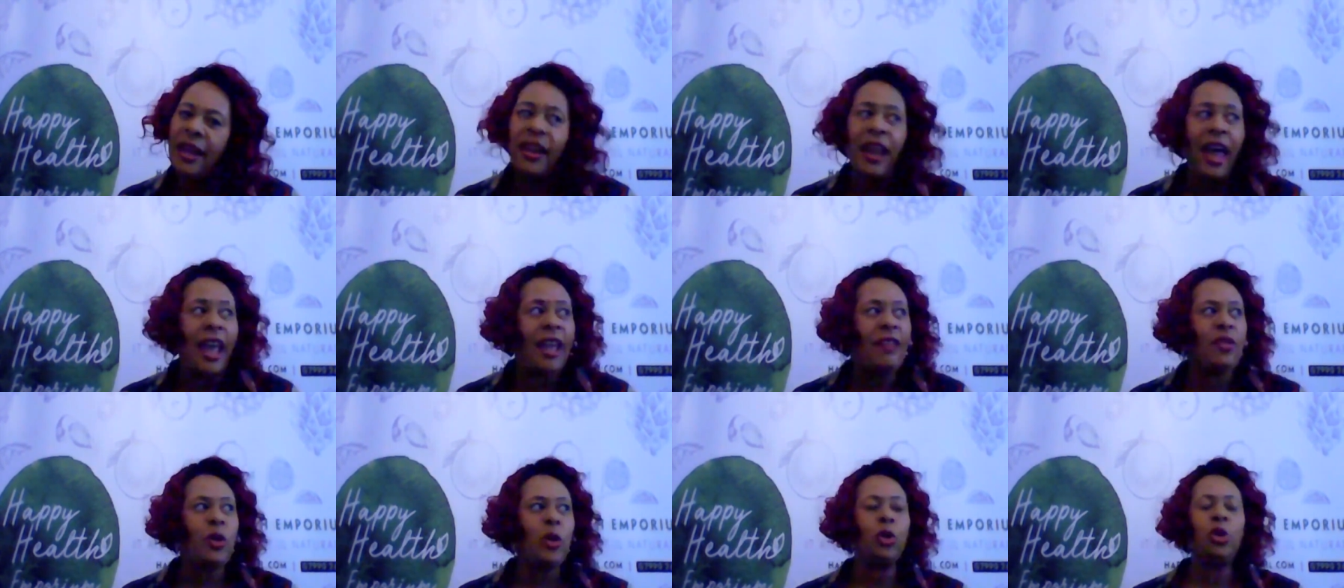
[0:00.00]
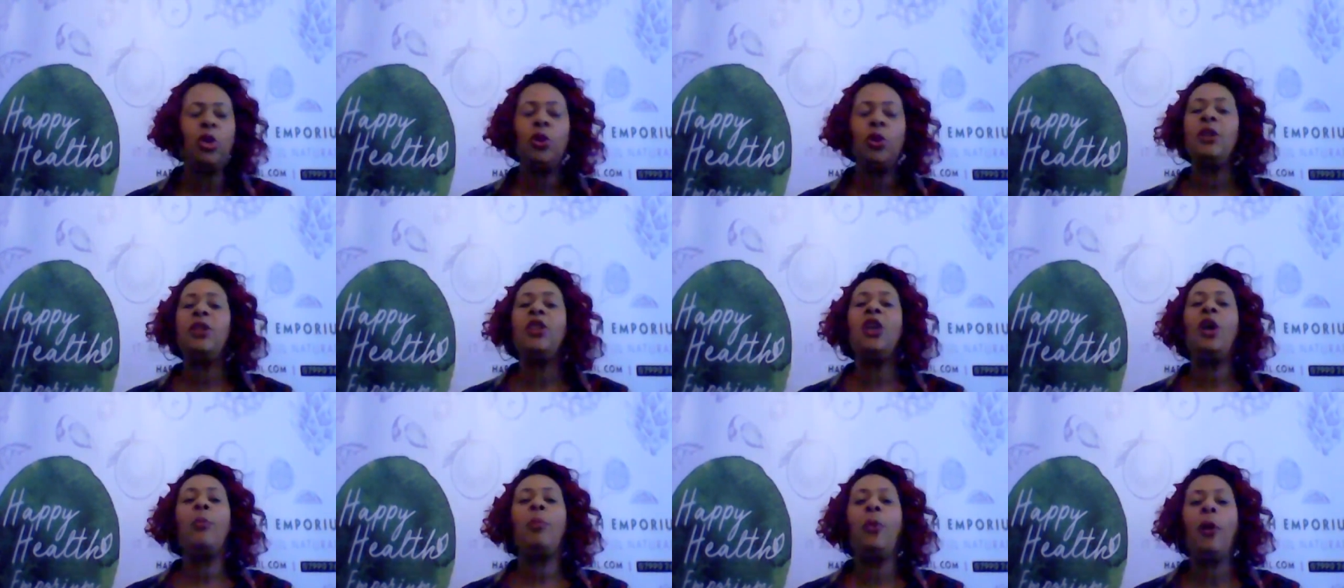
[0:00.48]
Like if you're doing
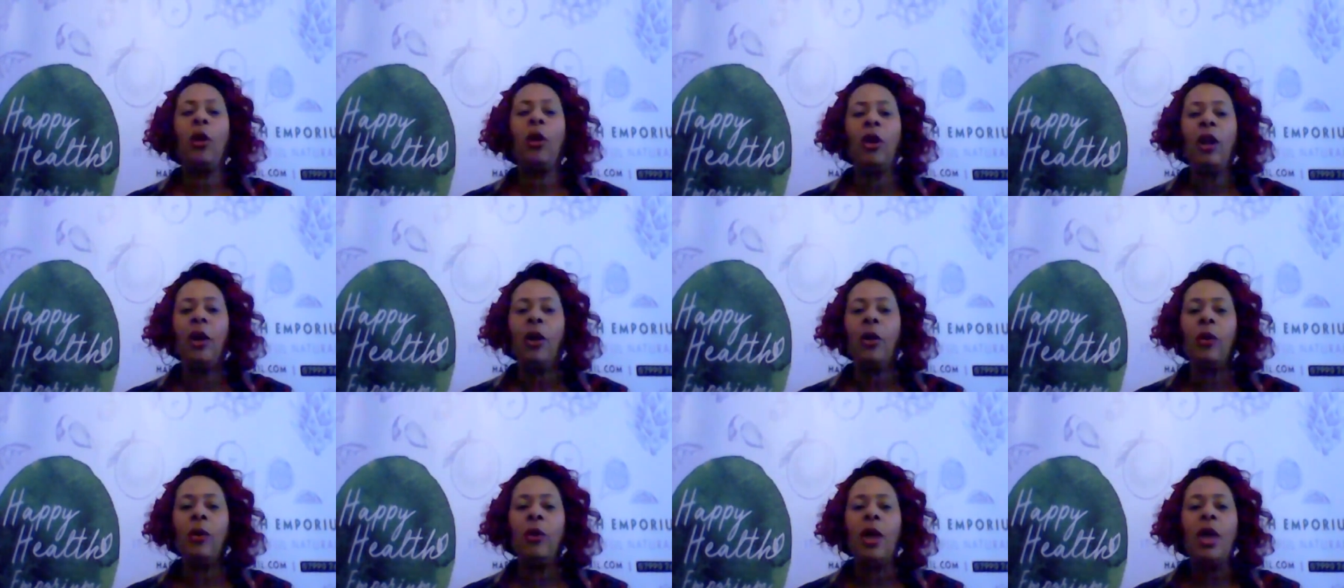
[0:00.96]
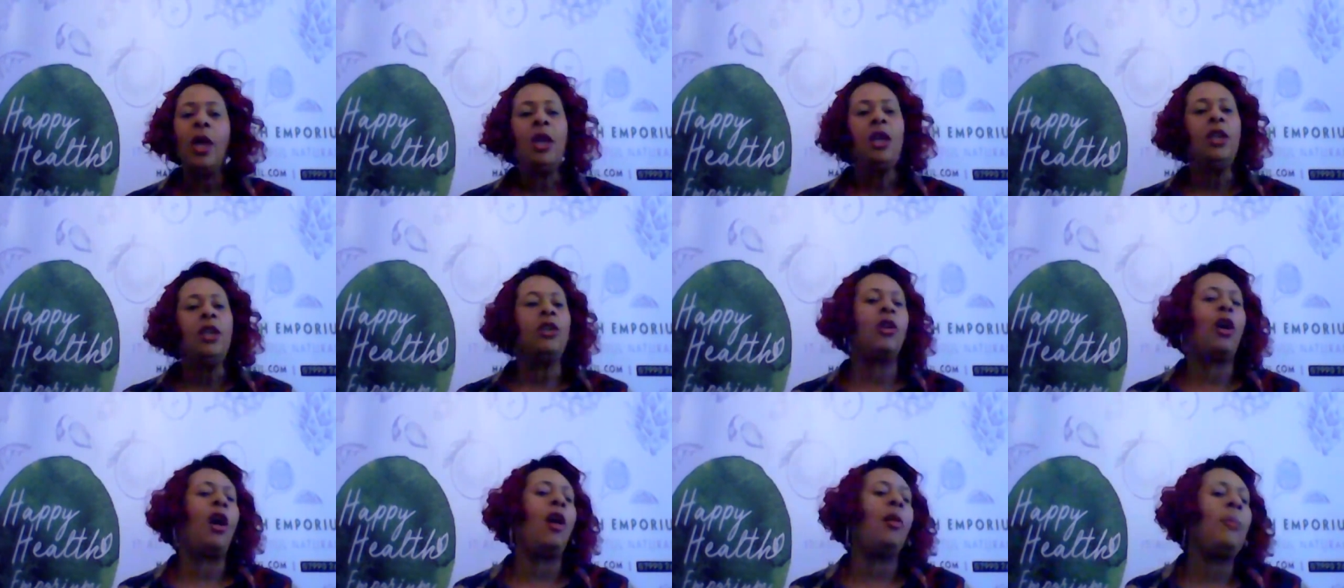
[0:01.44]
the Apollo,
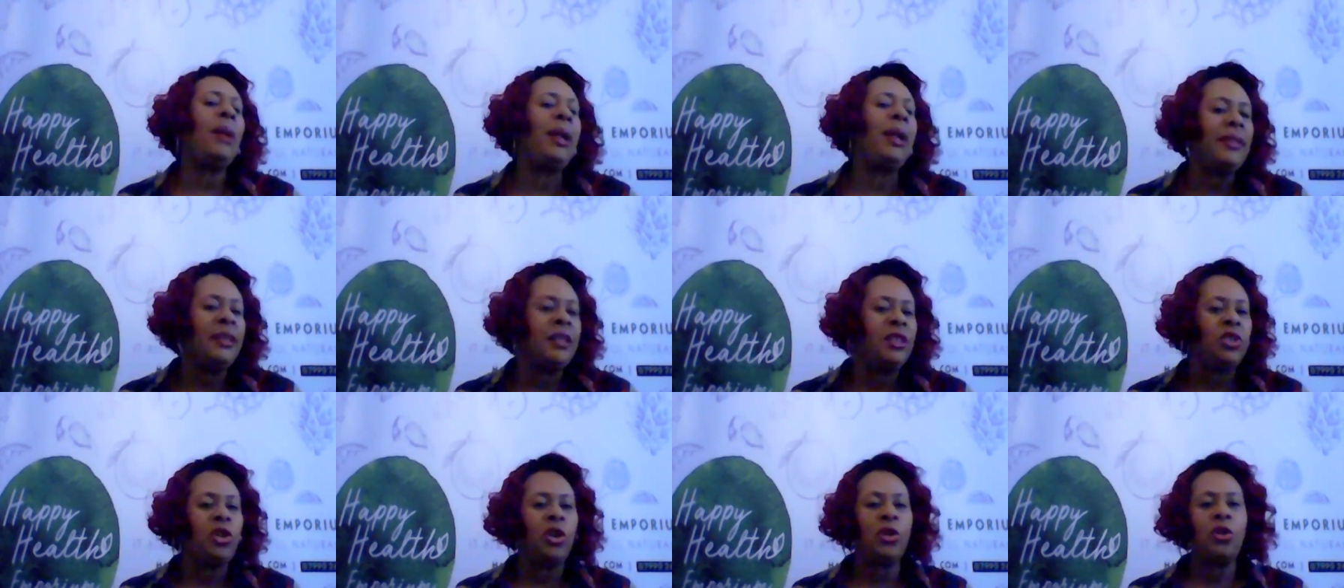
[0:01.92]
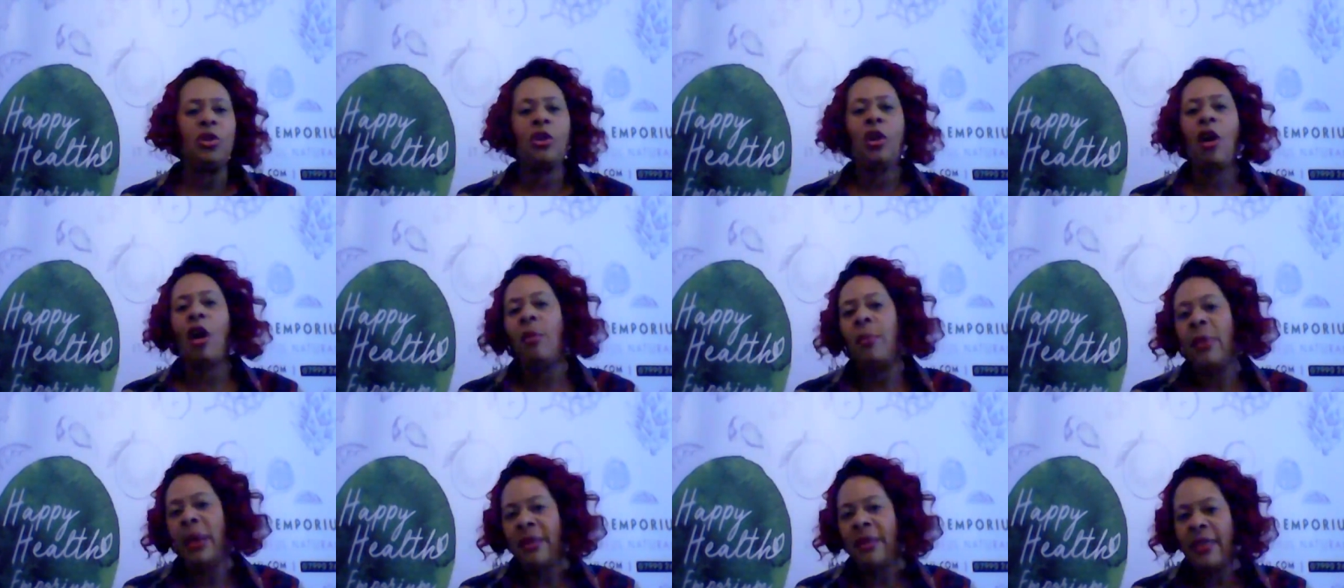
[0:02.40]
you can't make this joke, you
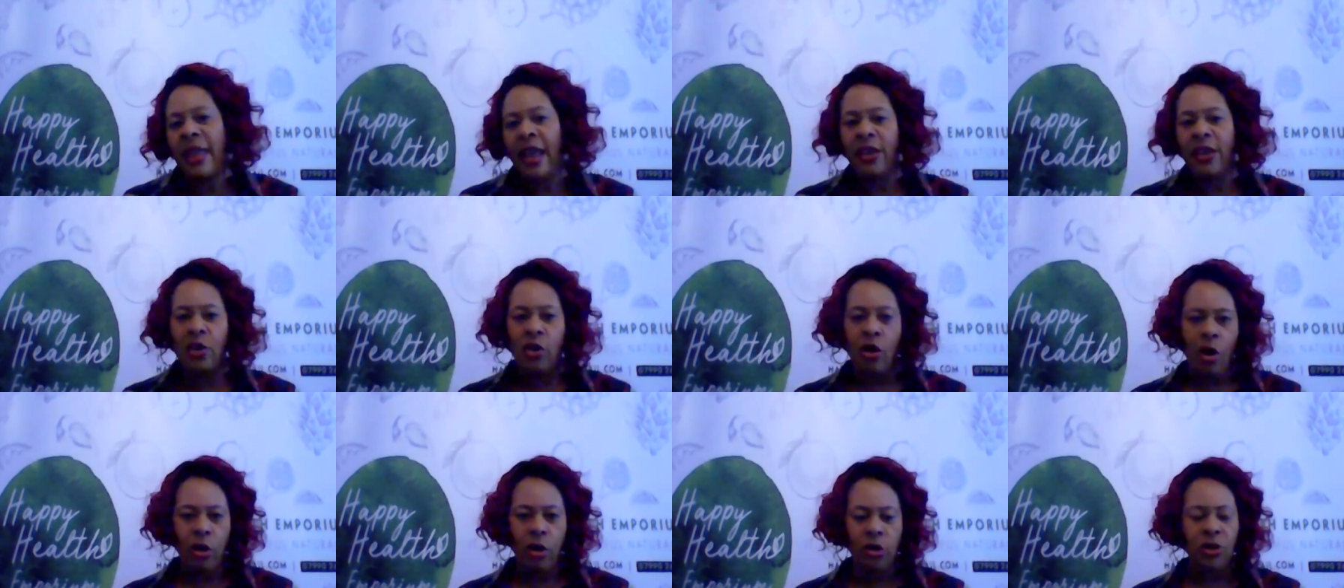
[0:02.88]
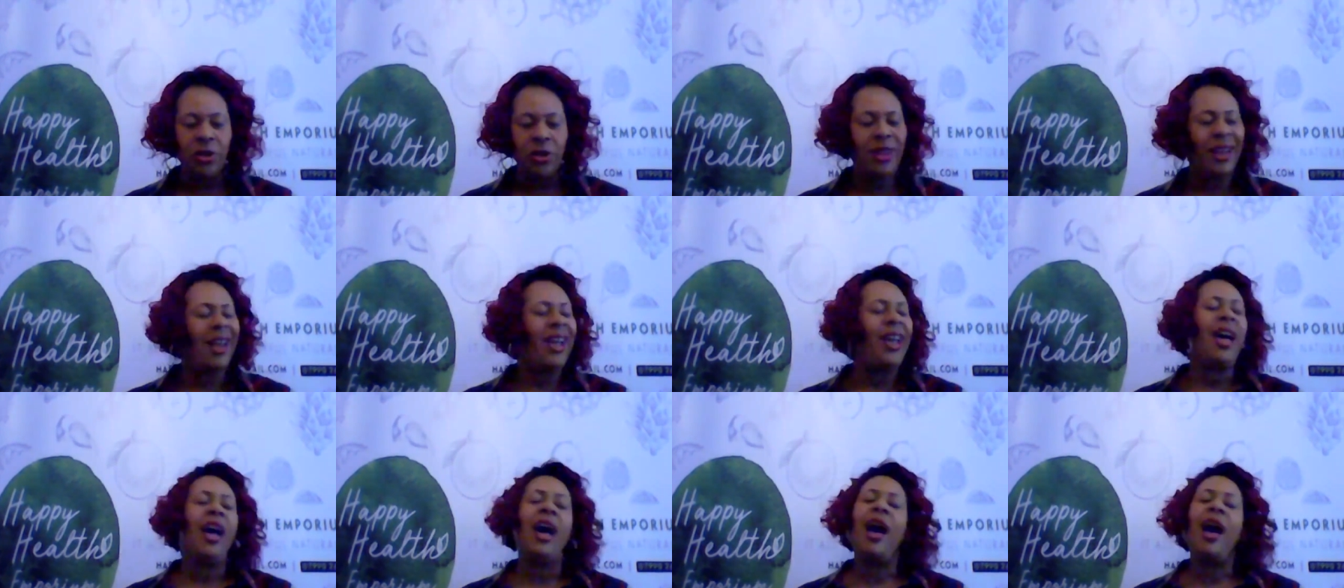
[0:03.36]
can't make that, you can't do that.